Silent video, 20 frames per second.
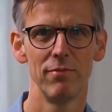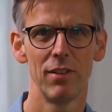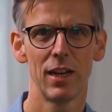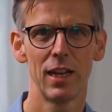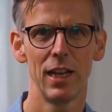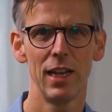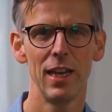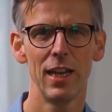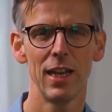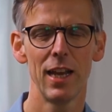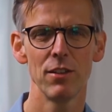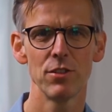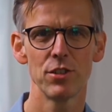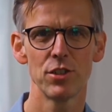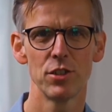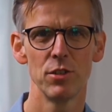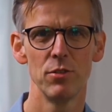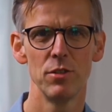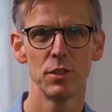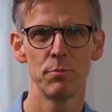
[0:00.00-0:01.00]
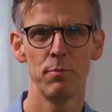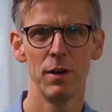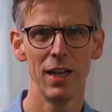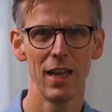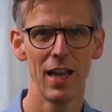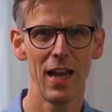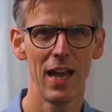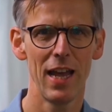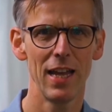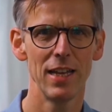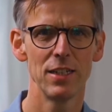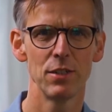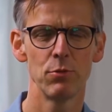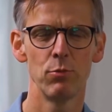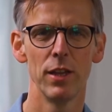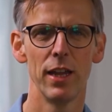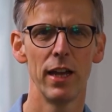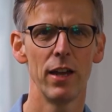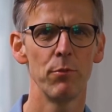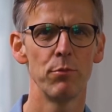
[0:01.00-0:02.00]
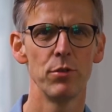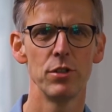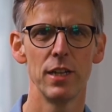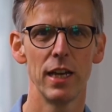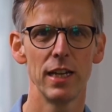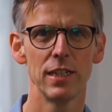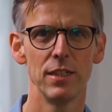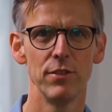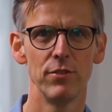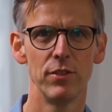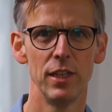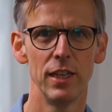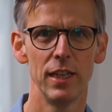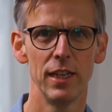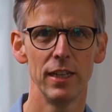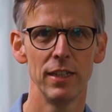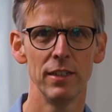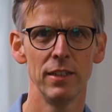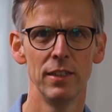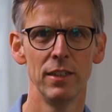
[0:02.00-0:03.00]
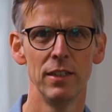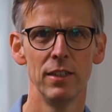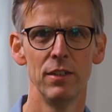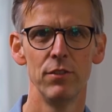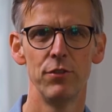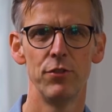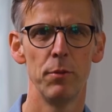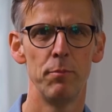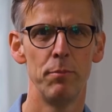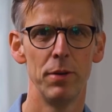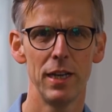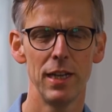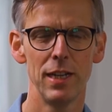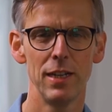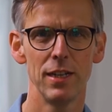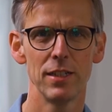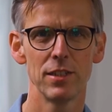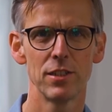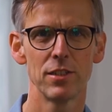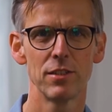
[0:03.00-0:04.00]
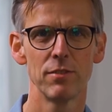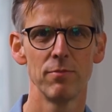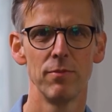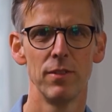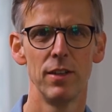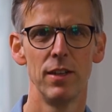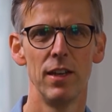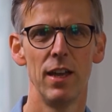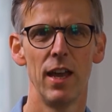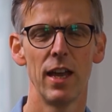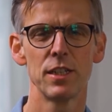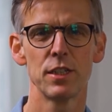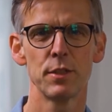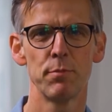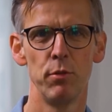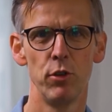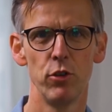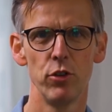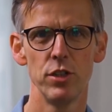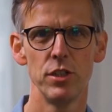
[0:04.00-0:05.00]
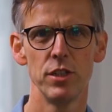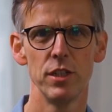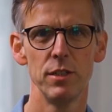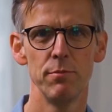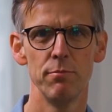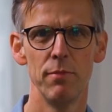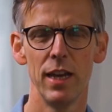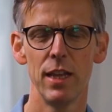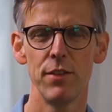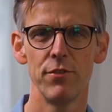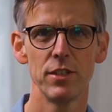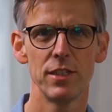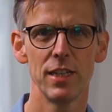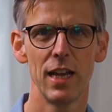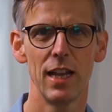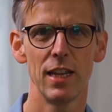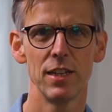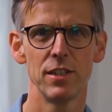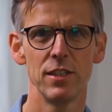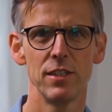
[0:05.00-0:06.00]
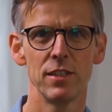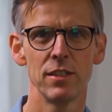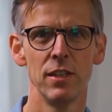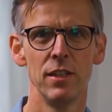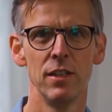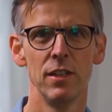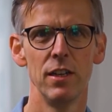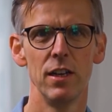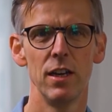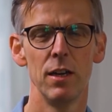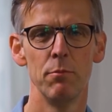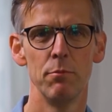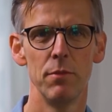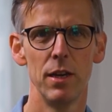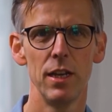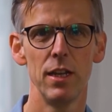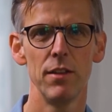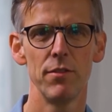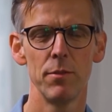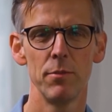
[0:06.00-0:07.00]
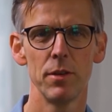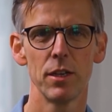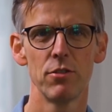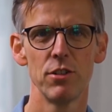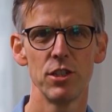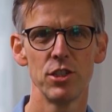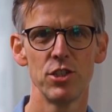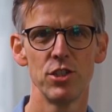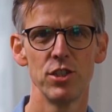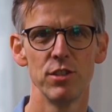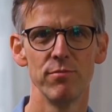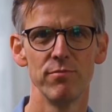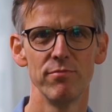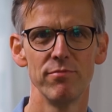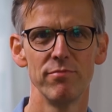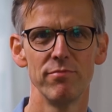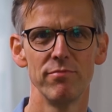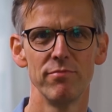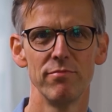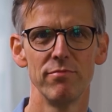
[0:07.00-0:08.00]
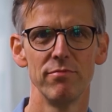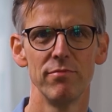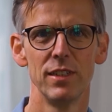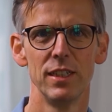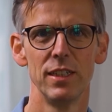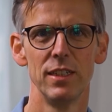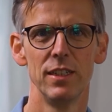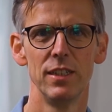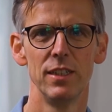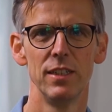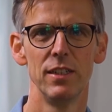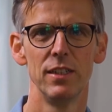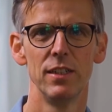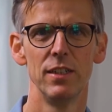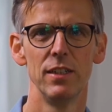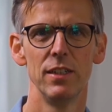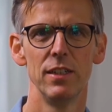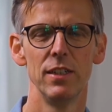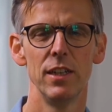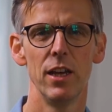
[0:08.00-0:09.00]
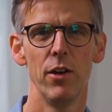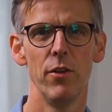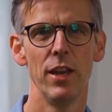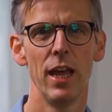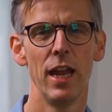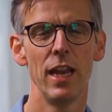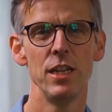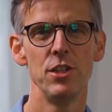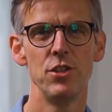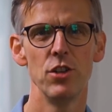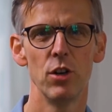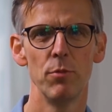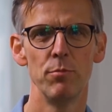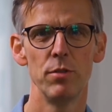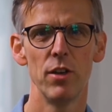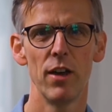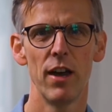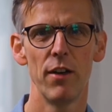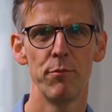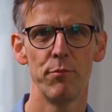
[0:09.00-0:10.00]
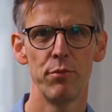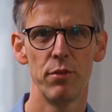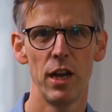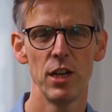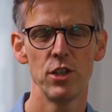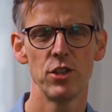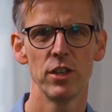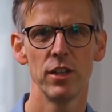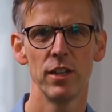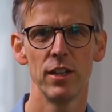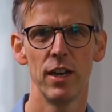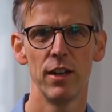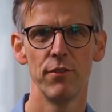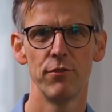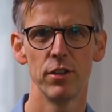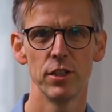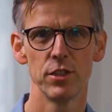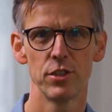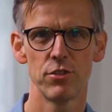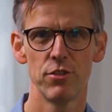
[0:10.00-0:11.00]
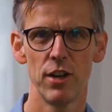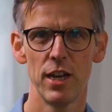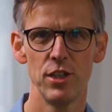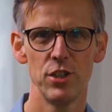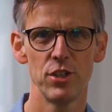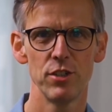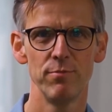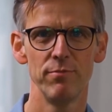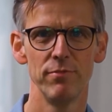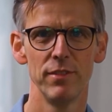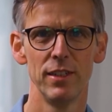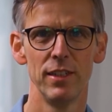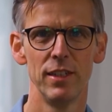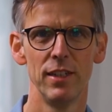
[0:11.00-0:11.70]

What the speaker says: cleaning out sewers by hand without protective gear, for peanuts, exploited, many fatalities, and many of them are Christian. Now, in any job, you have pressure and frustration.